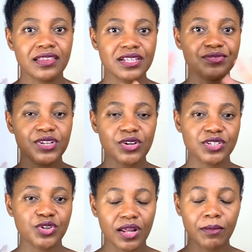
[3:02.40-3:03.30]
this video is
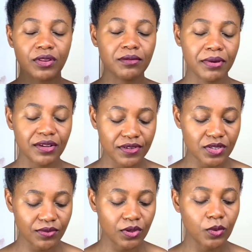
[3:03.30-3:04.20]
not about the benefits
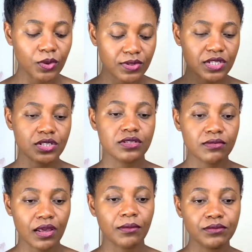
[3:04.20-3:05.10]
of the oils it's
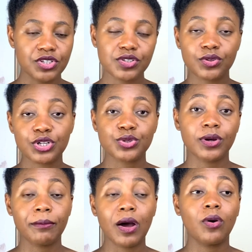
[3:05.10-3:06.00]
i'm just going to talk
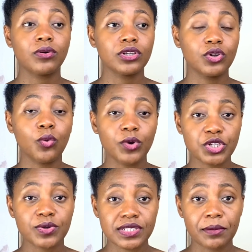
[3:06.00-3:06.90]
about you know
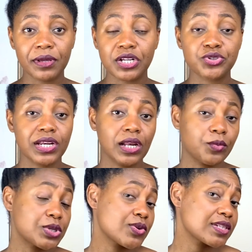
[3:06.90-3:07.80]
which ones are penetrating and
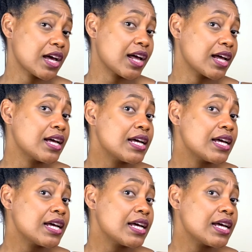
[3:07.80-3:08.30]
which ones are